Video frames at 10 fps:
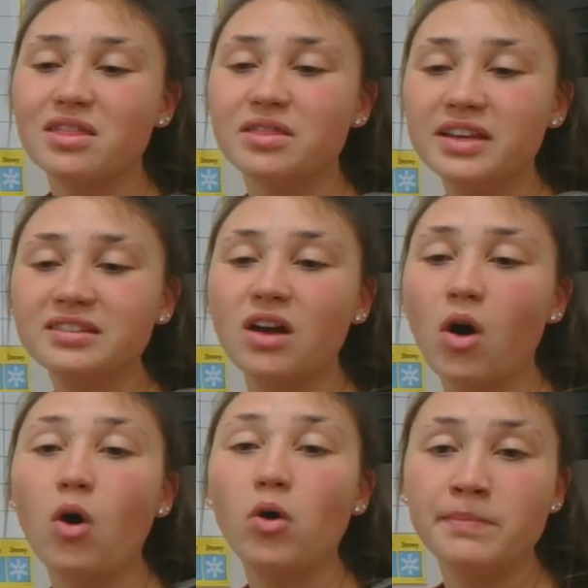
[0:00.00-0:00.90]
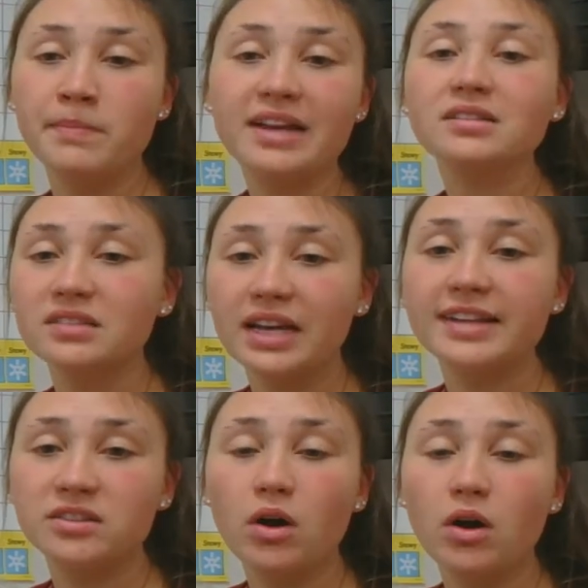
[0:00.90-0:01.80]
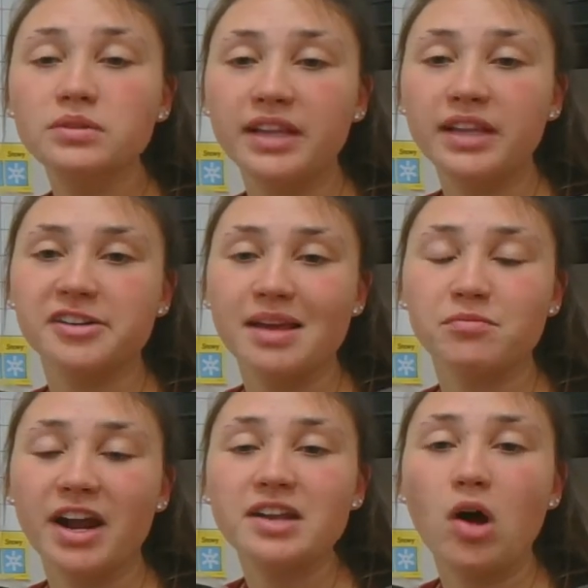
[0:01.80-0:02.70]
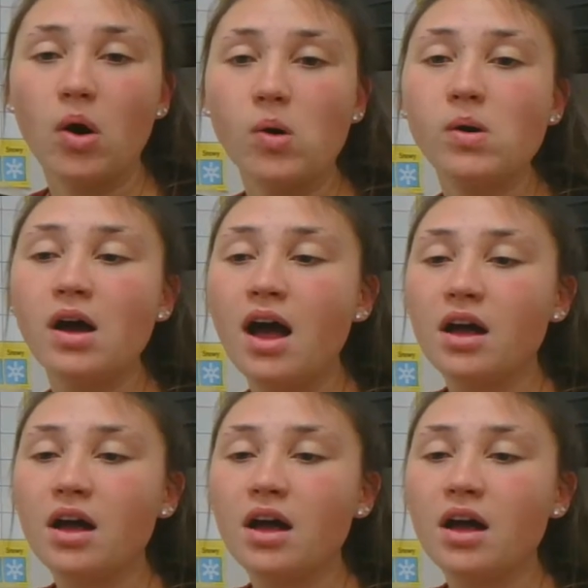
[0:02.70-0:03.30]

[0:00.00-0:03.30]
This O makes own letter name, right? O.